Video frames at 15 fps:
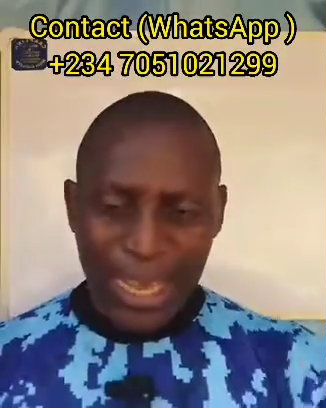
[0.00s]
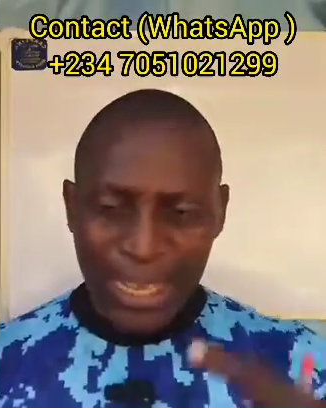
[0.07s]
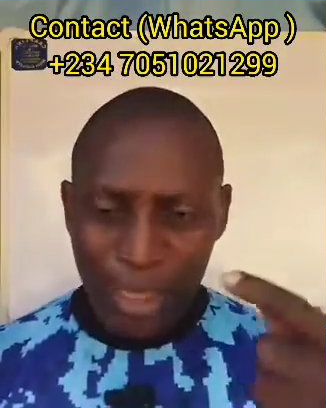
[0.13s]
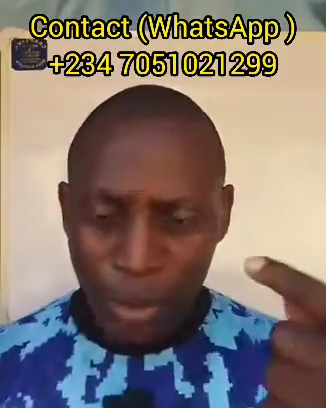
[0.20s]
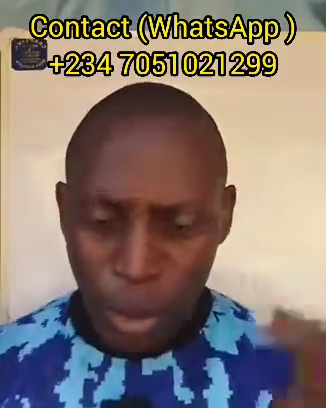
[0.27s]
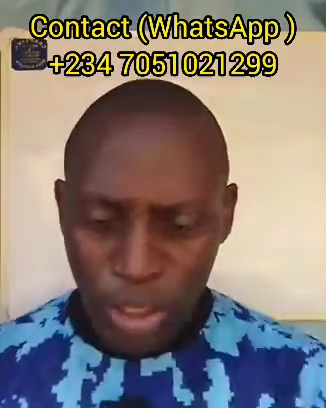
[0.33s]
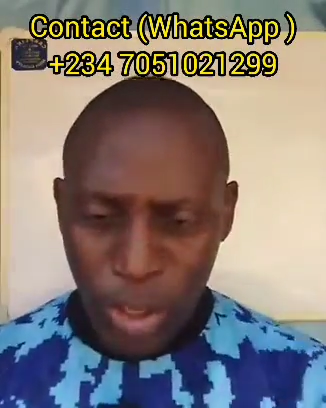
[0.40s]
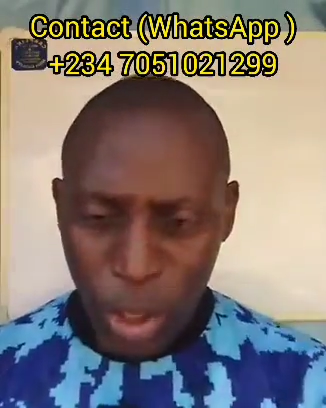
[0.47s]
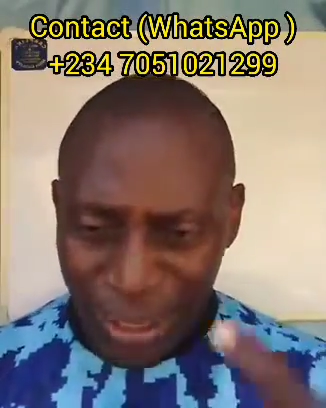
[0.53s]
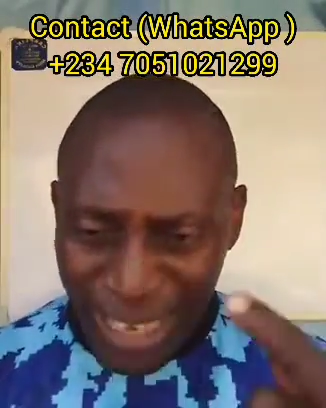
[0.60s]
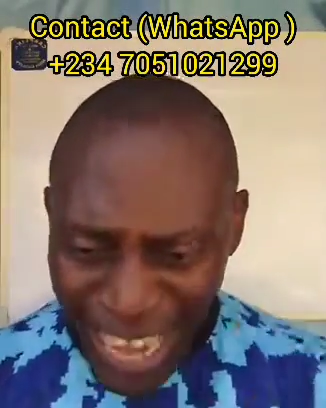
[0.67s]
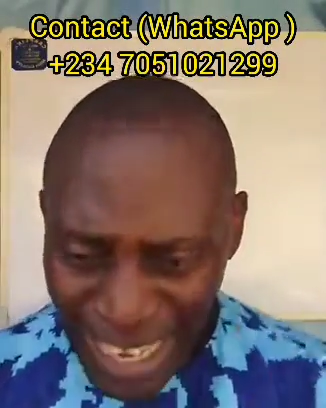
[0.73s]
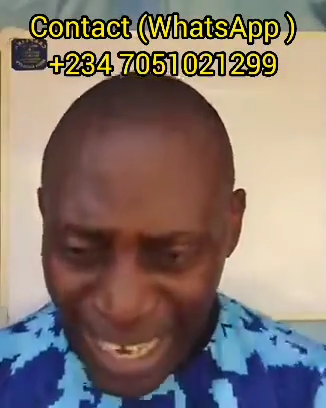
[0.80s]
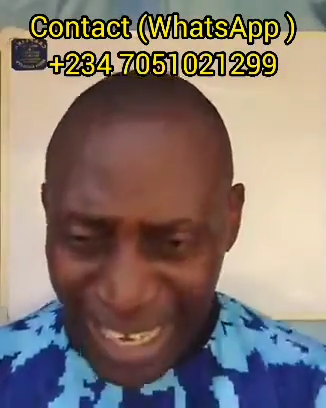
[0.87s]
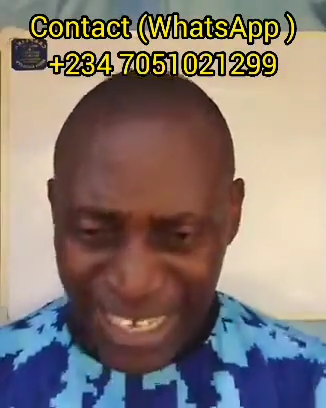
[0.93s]
It was on
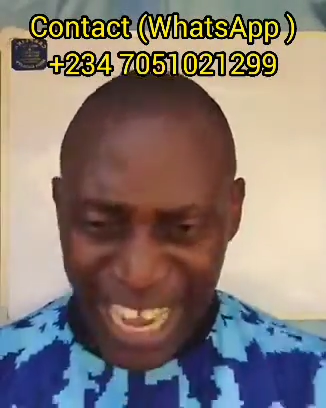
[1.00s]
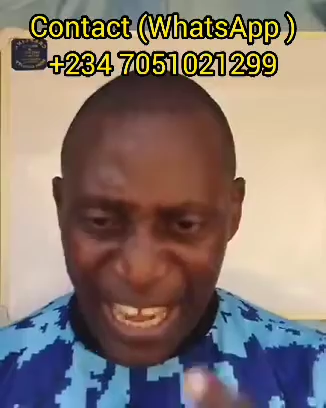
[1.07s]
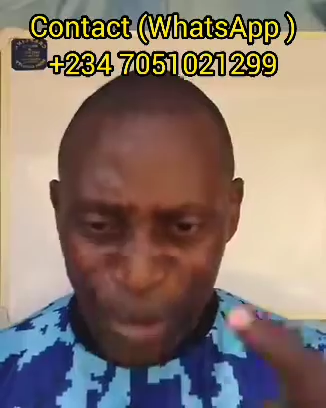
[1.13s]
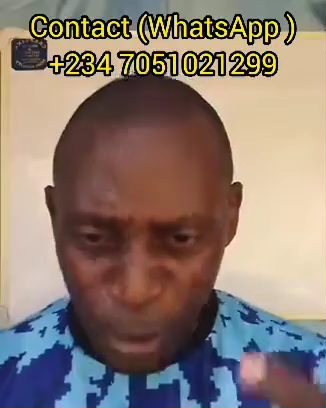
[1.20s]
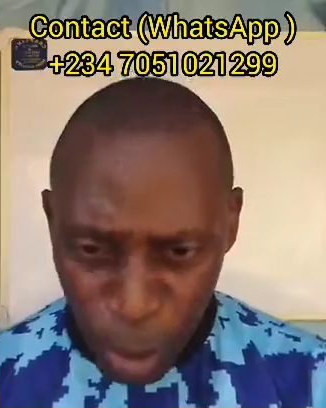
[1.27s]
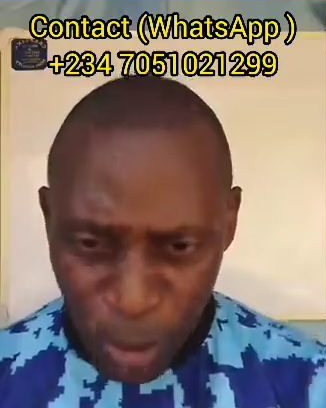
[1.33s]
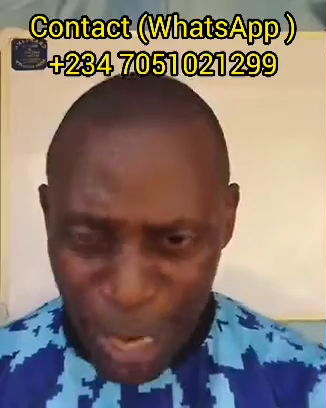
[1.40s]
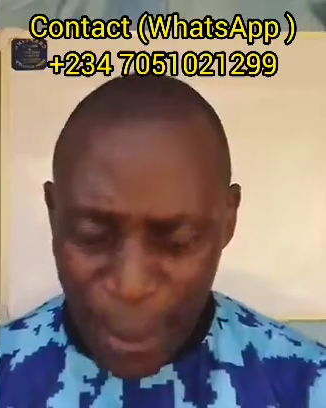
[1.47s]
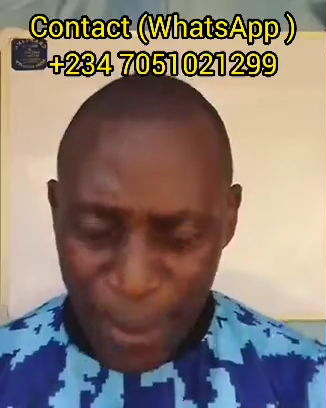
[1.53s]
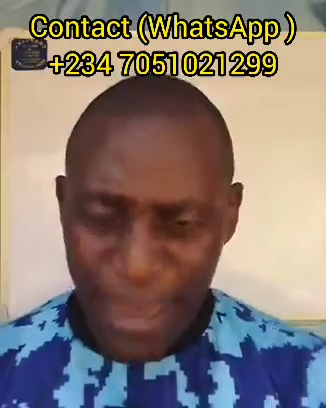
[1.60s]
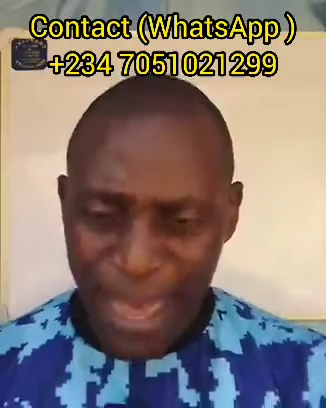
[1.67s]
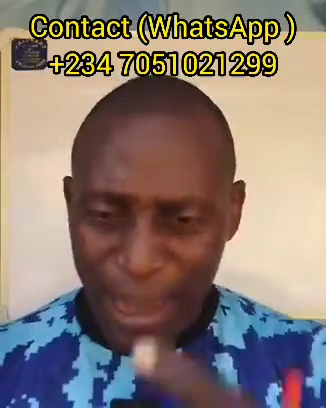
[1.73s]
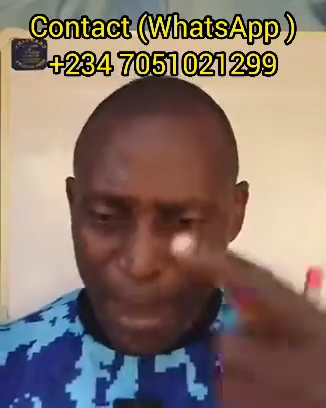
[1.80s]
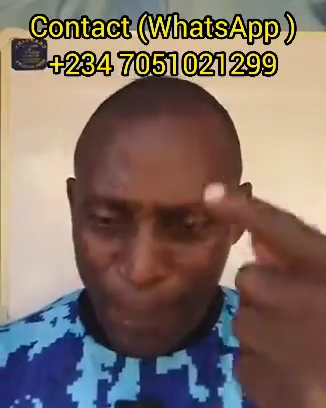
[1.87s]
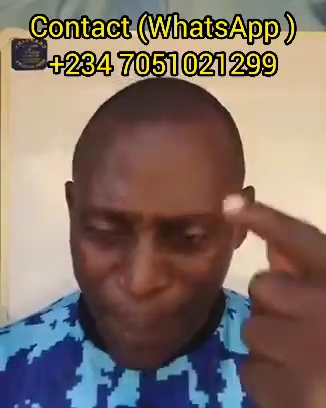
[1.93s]
that day that I knew that
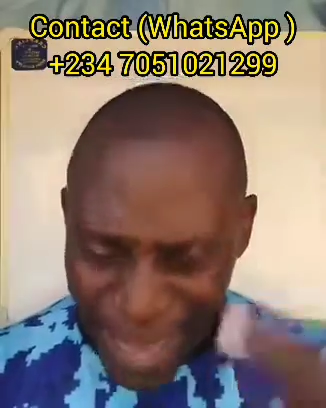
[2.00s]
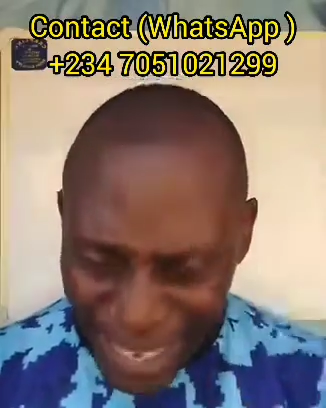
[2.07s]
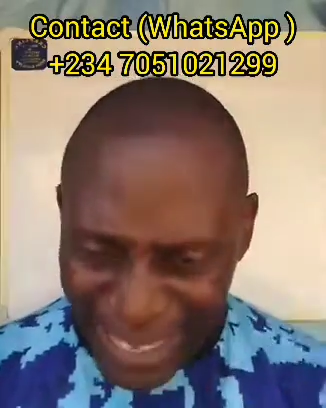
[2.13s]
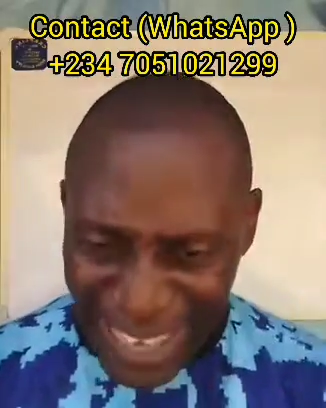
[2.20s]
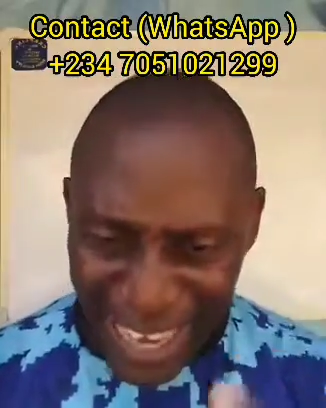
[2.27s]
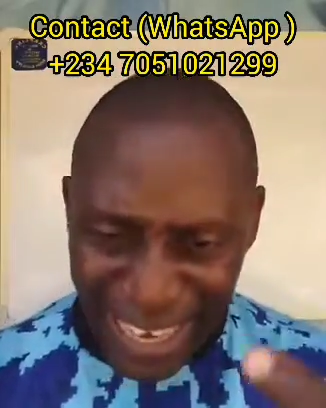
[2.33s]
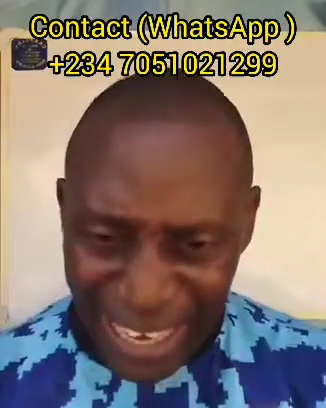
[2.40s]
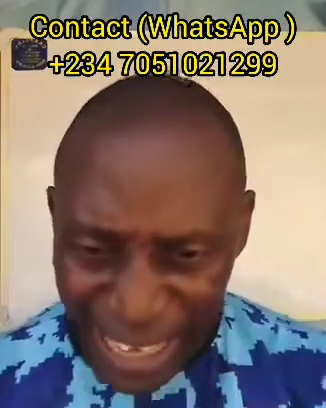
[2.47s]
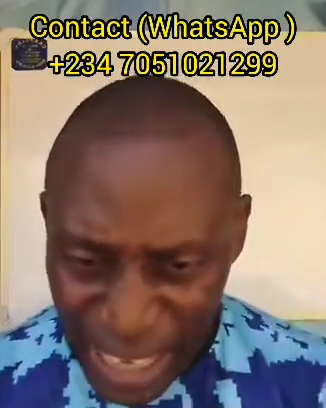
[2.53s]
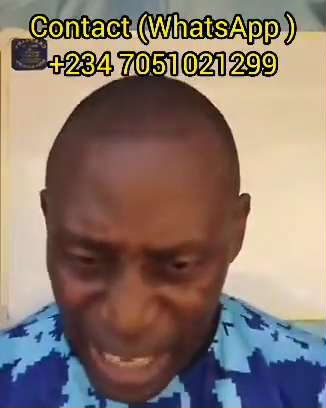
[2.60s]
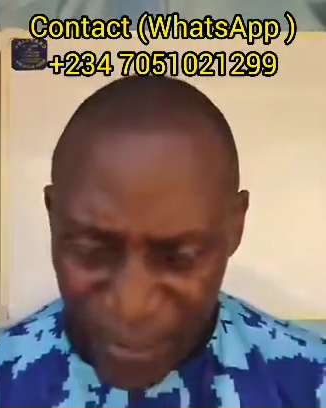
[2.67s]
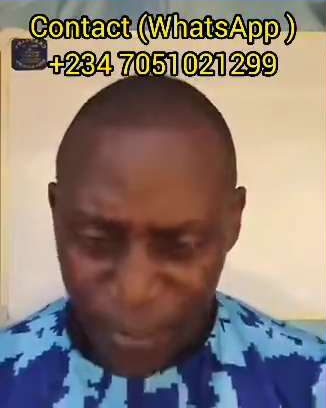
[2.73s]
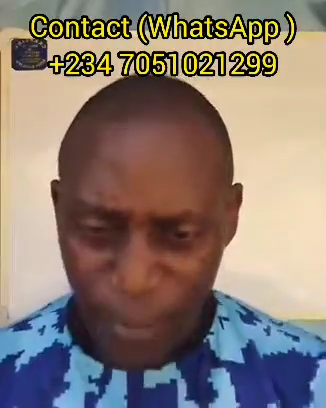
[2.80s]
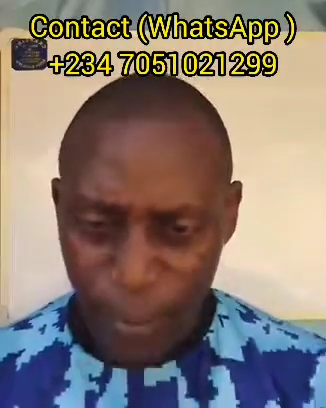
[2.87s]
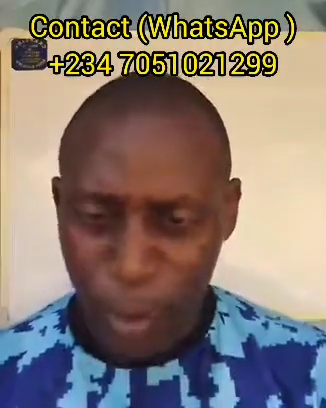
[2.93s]
a bird can live,